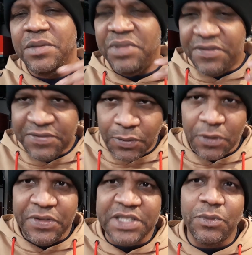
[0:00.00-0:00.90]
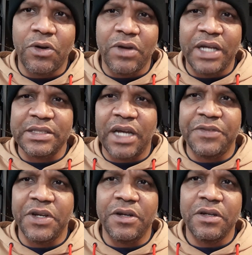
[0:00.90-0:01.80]
before these morons got
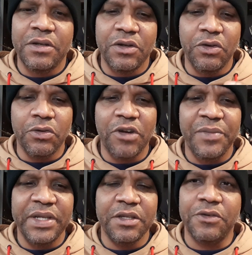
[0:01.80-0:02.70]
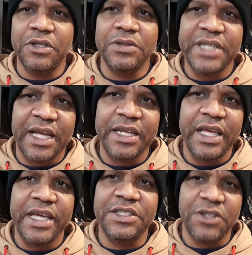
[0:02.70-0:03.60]
their grubby little no talent
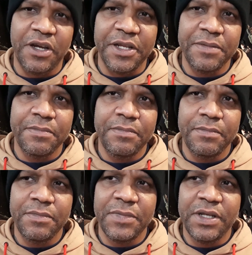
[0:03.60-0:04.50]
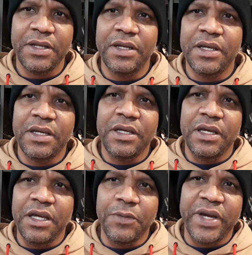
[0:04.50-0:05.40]
hands on it.
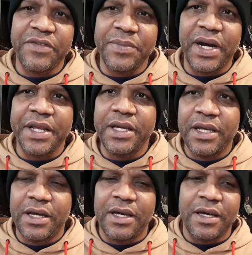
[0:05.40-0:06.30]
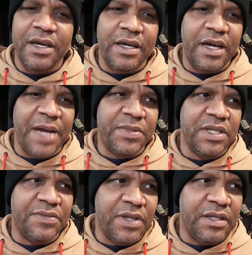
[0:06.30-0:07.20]
Anyway, everybody, uh, I'm
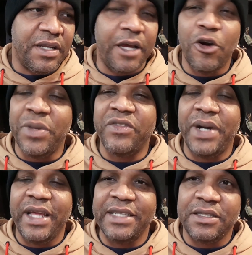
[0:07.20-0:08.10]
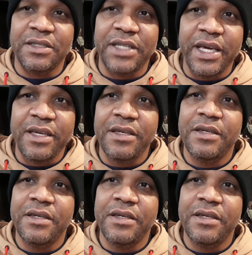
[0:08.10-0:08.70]
Cliff London. I hope everybody has a good day.